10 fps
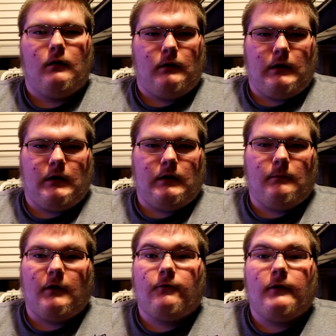and
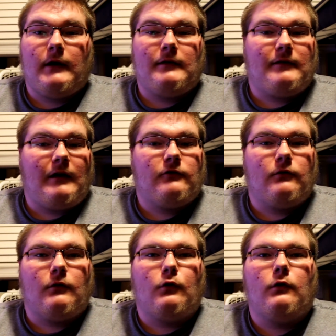the microphone that it's
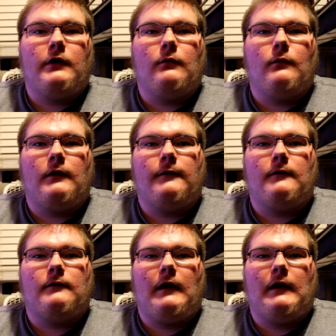actually recording with
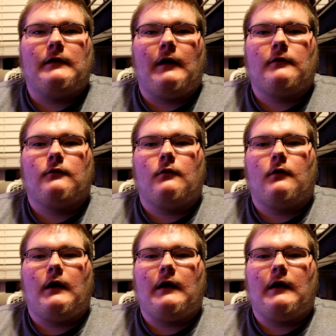is a Takstar